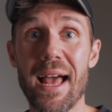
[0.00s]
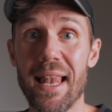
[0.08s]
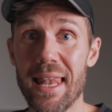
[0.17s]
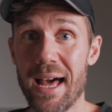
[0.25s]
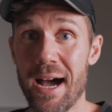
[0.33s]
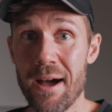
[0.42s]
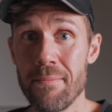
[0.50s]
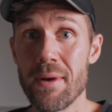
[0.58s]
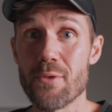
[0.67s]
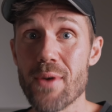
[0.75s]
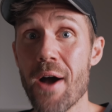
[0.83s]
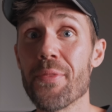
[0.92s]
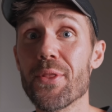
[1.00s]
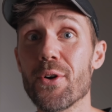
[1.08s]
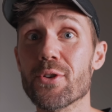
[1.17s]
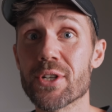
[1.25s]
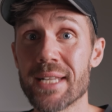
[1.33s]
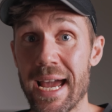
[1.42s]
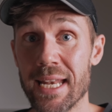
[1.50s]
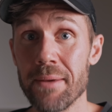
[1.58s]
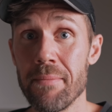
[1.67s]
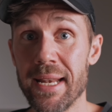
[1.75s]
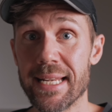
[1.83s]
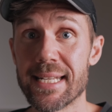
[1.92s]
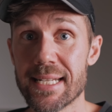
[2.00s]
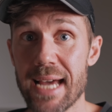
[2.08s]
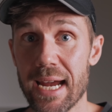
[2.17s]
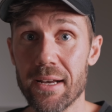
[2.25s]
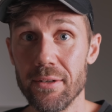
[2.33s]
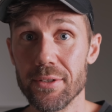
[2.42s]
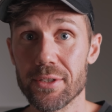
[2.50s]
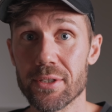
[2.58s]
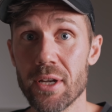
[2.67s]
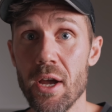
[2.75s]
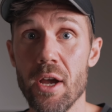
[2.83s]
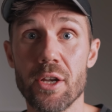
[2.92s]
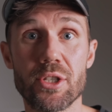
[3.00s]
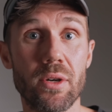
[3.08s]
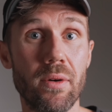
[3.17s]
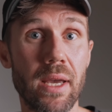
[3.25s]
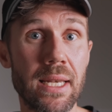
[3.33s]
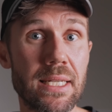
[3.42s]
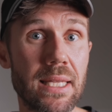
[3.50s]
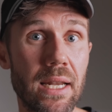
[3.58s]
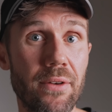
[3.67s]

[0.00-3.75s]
alarm around those 90-minute cycles. So instead